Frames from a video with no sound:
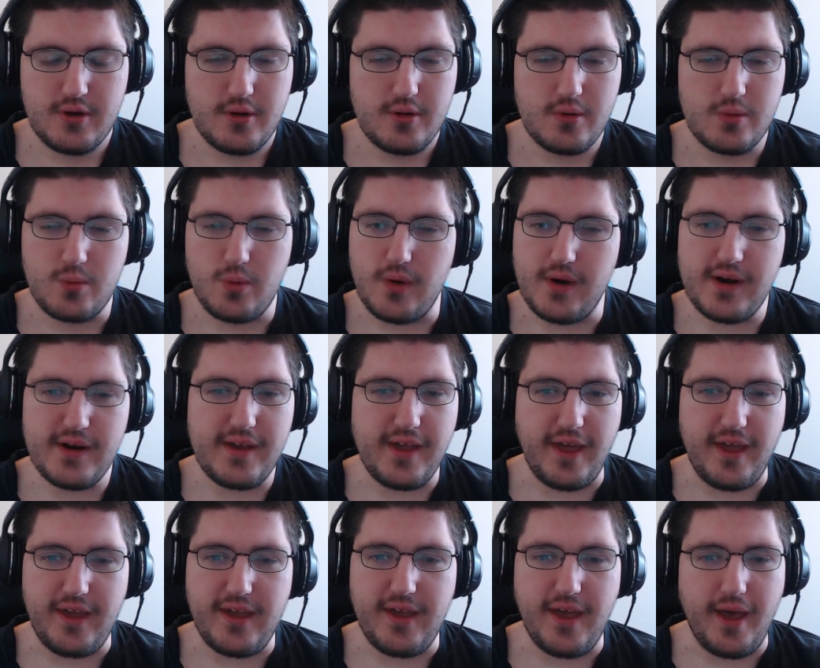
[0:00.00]
What
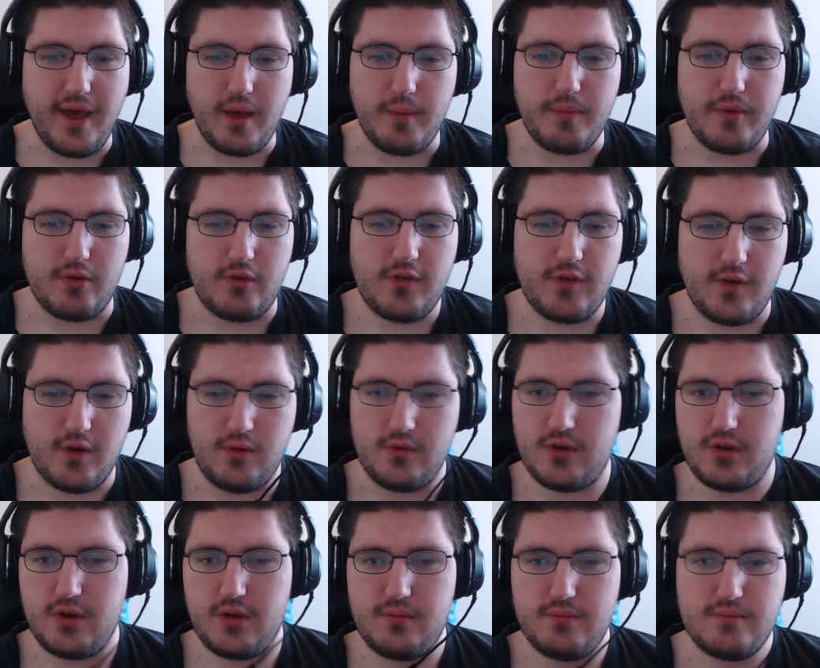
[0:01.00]
a episode,
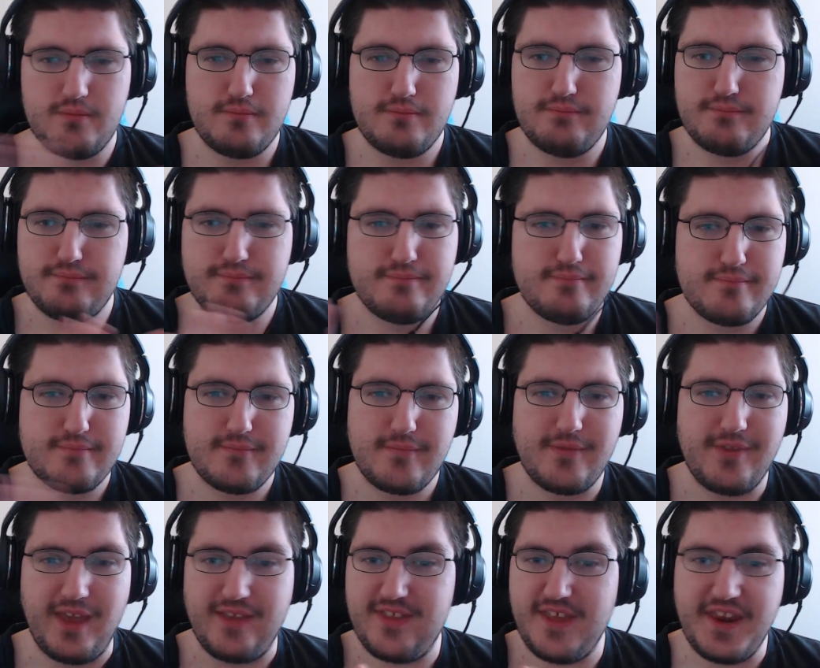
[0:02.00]
dude. They
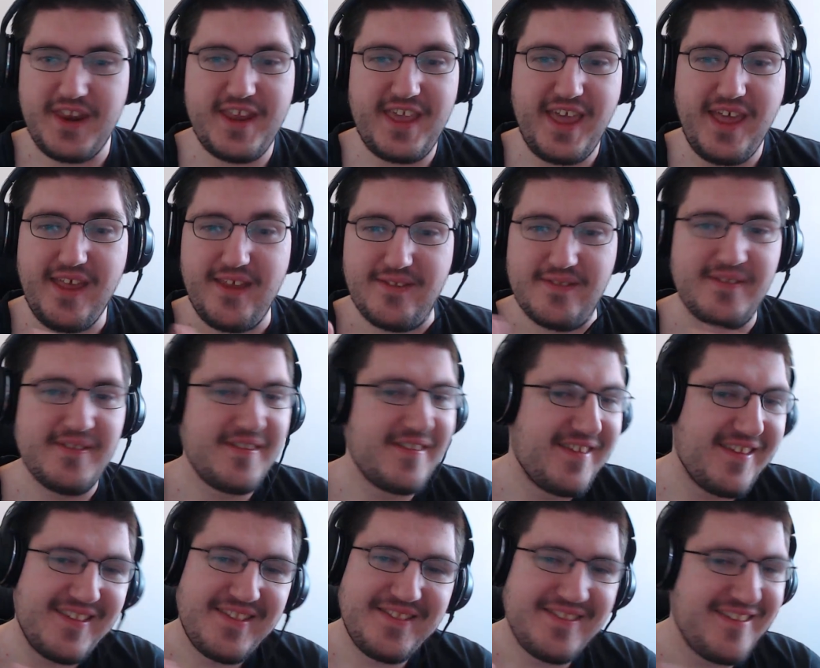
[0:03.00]
did it again.
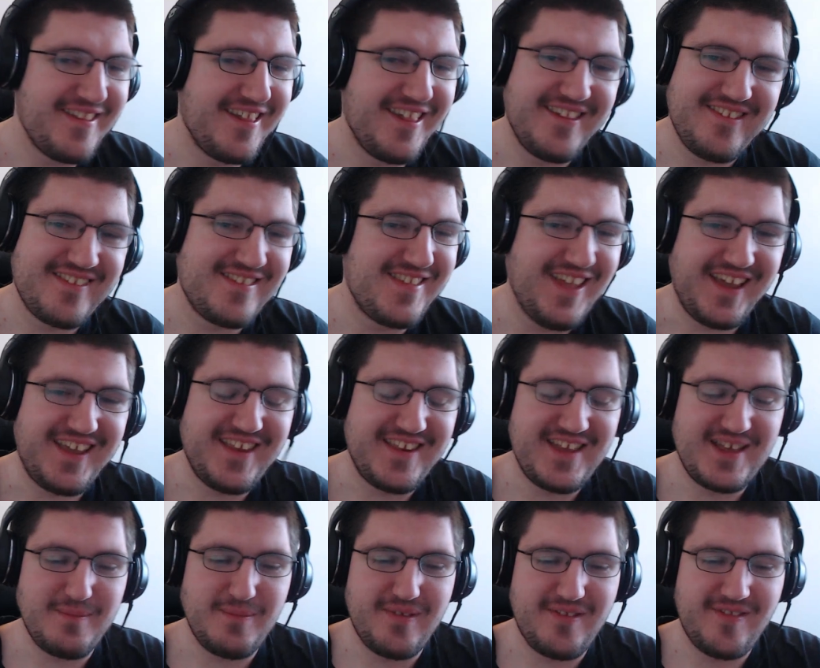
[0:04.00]
The second
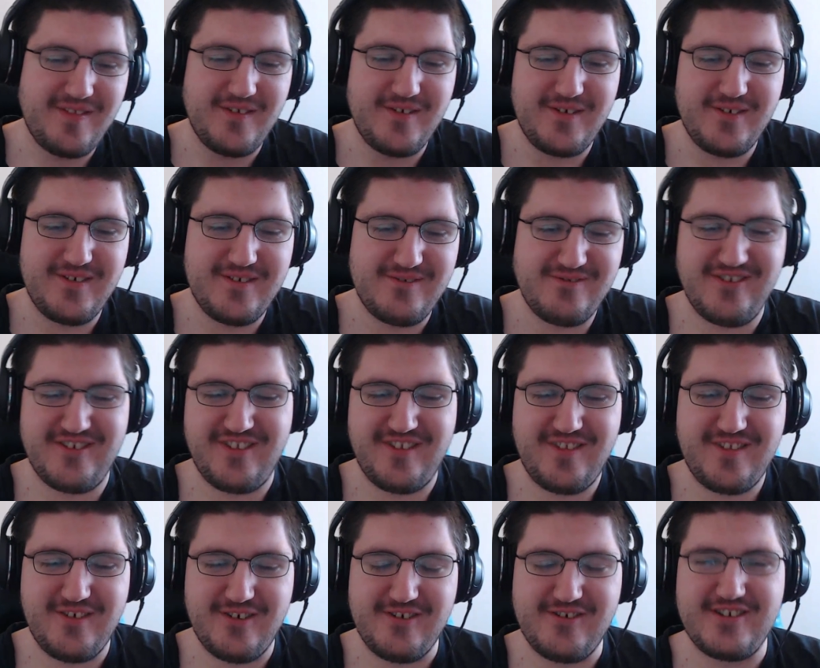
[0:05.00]
episode was
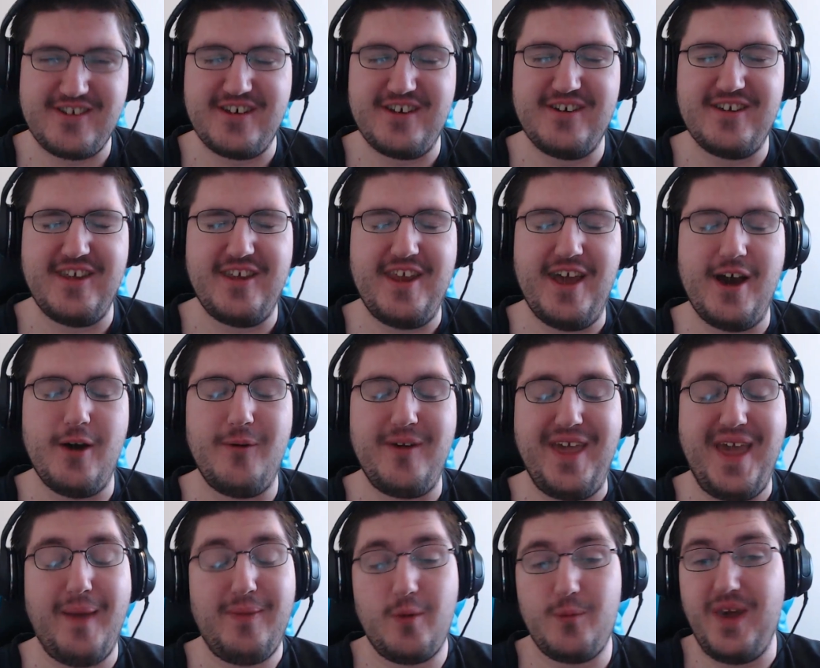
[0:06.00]
so good, and now we
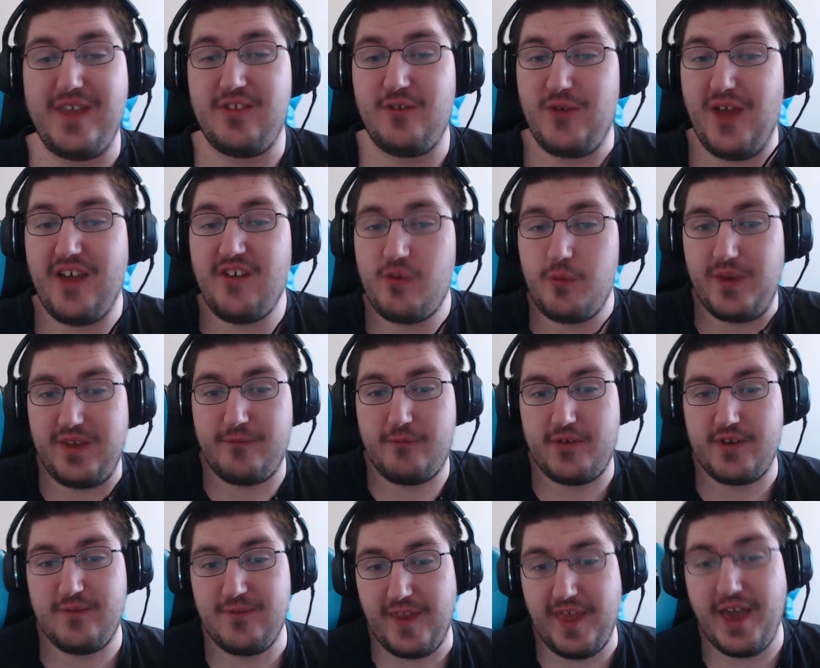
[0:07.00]
have to wait till next week for the
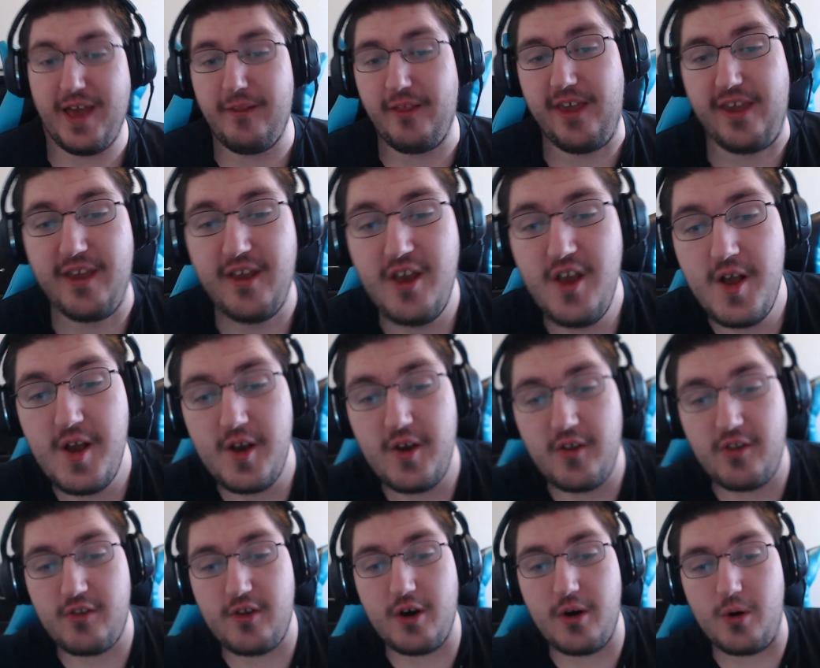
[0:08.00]
finale.
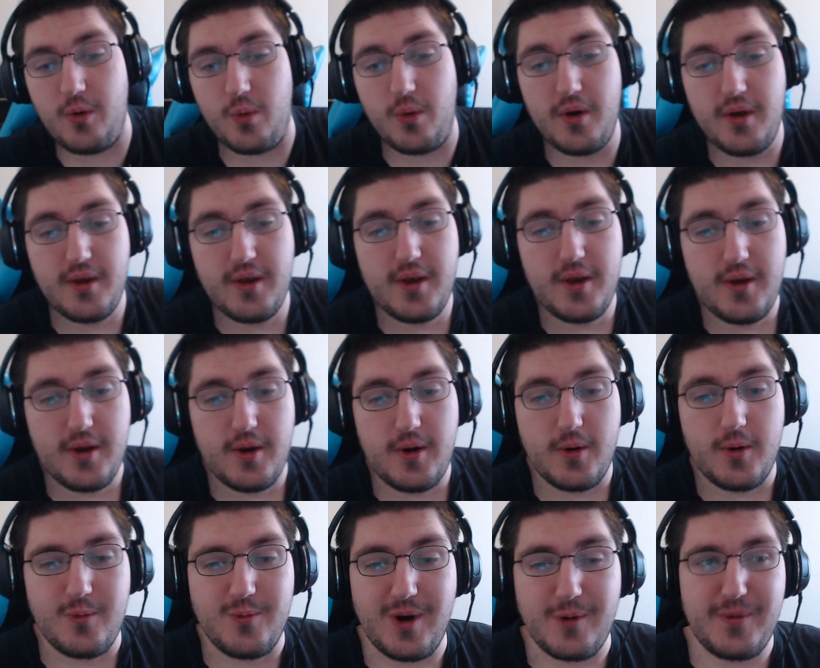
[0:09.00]
So,
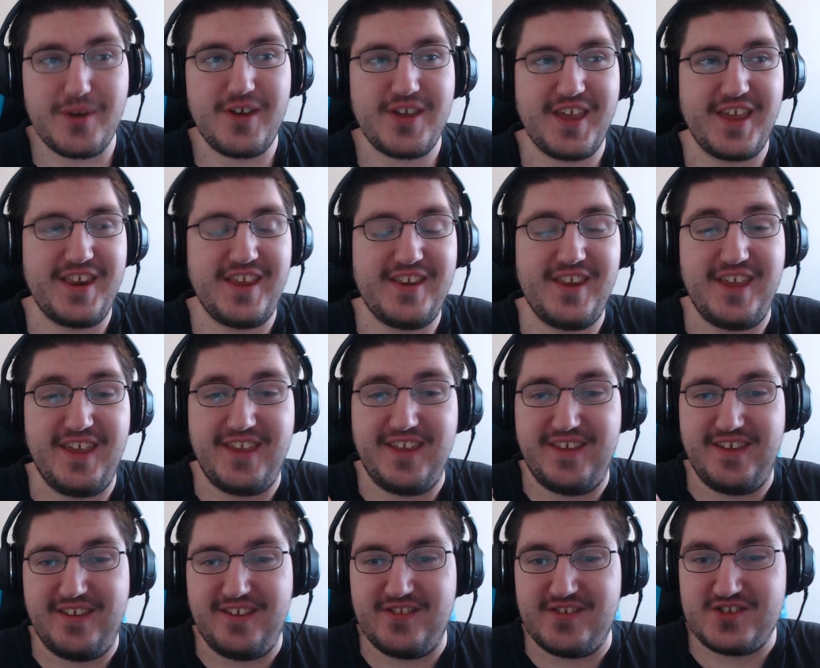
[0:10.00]
what we are getting
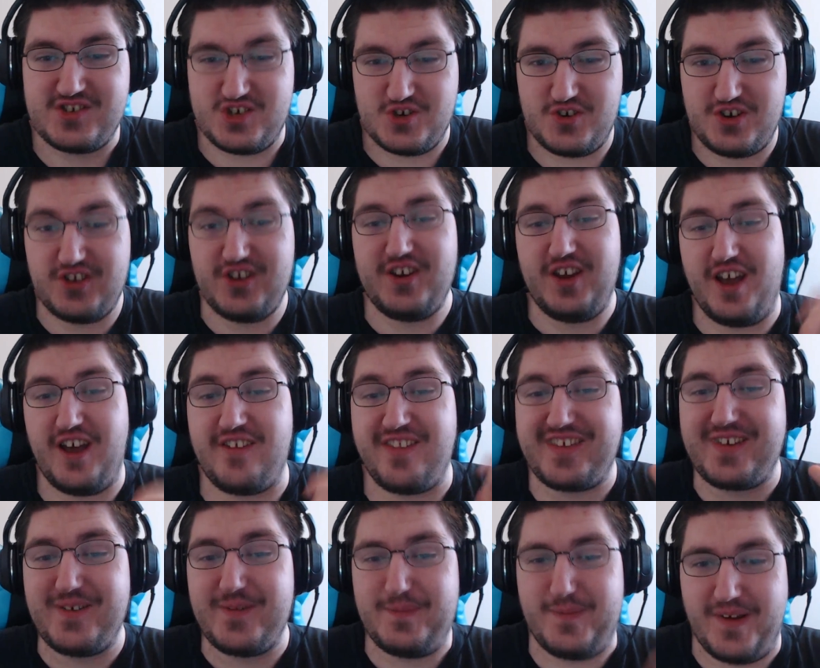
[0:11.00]
is Junior and
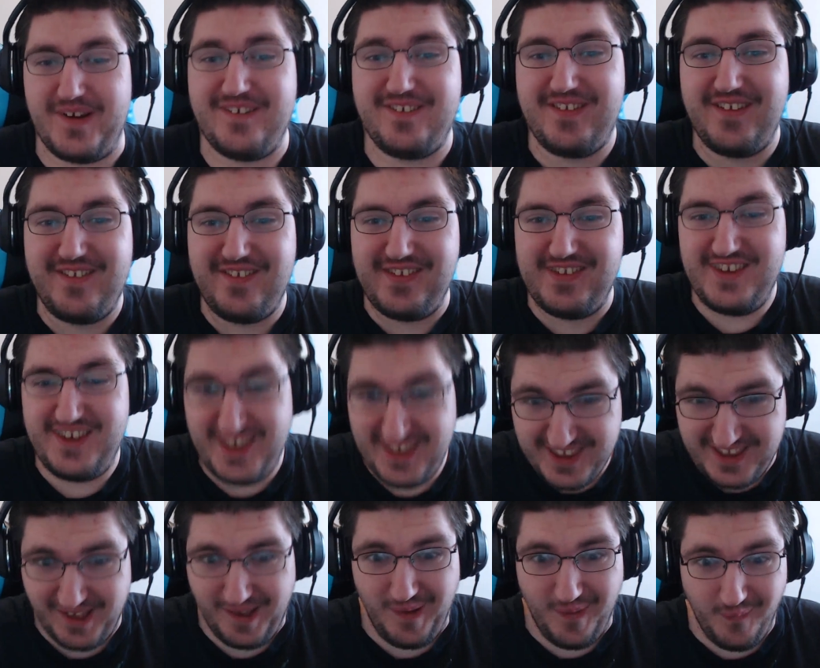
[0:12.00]
Oscar versus
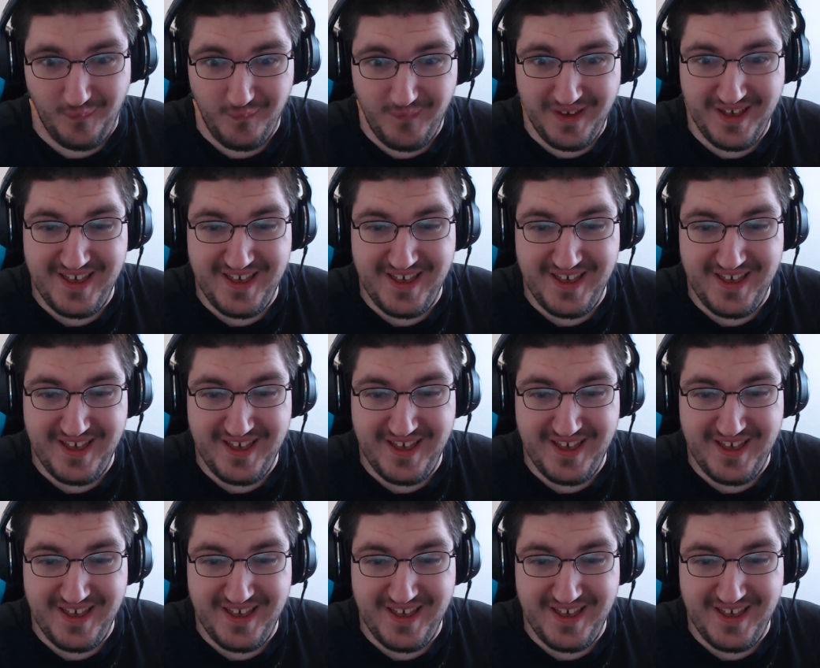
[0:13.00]
Neo.